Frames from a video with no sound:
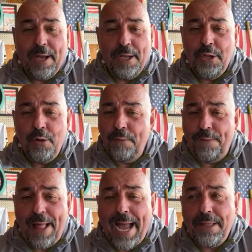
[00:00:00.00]
you don't
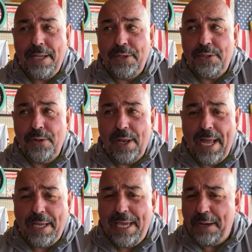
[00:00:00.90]
fly these to
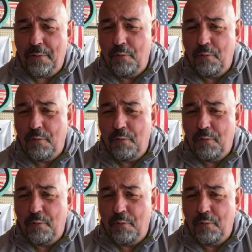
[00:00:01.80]
like get